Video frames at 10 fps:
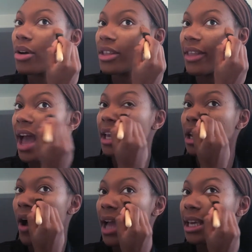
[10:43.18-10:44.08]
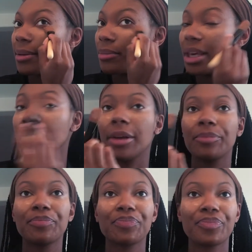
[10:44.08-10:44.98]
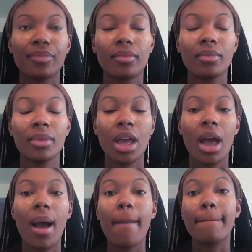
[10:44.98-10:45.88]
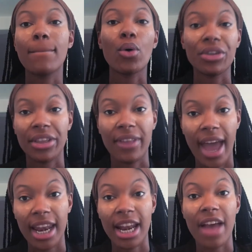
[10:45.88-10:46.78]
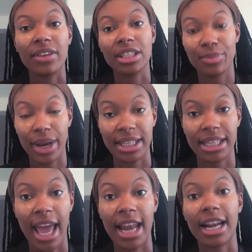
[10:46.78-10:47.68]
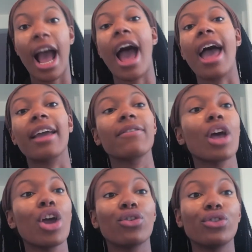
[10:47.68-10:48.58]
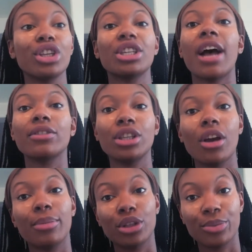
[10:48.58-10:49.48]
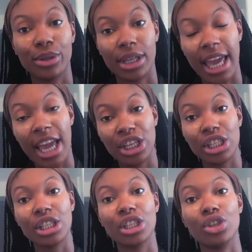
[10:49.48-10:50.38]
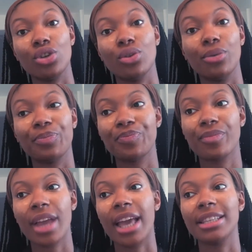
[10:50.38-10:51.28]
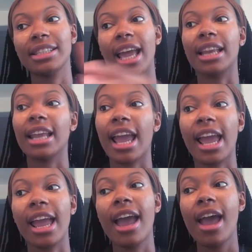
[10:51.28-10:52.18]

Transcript: that. You know, I can be more than that, and I've expressed that. I've reached out to you on multiple occasions to extend a